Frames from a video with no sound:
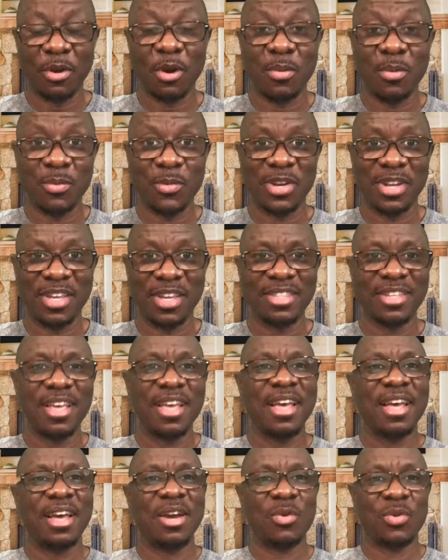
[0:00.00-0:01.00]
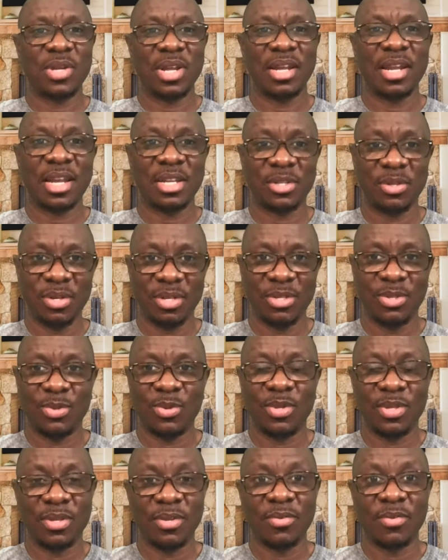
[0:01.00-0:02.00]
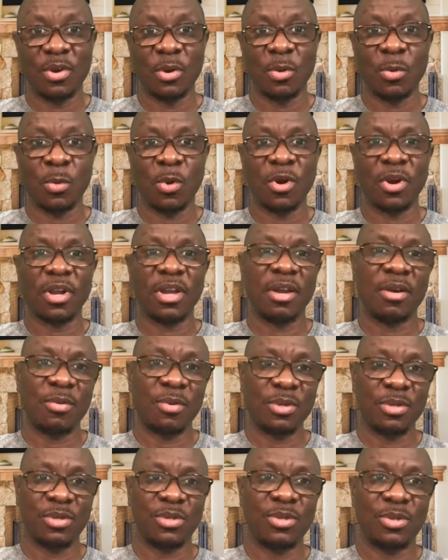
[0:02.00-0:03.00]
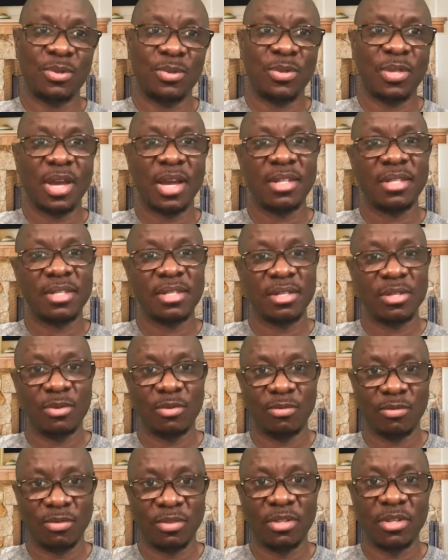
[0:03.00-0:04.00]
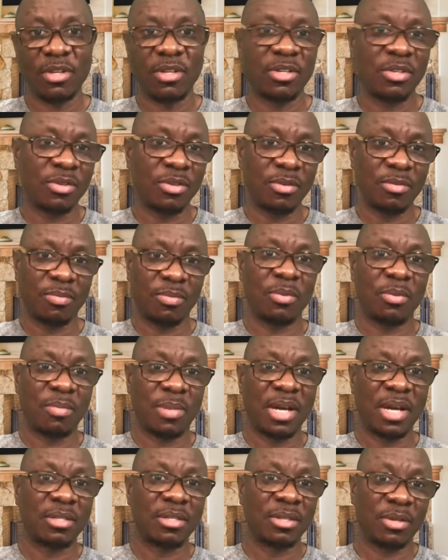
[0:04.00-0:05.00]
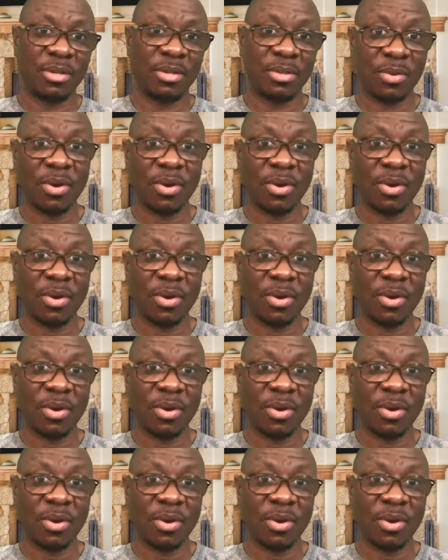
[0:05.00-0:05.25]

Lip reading: with it, and without actually doing the great work. And once you do that, your bank going to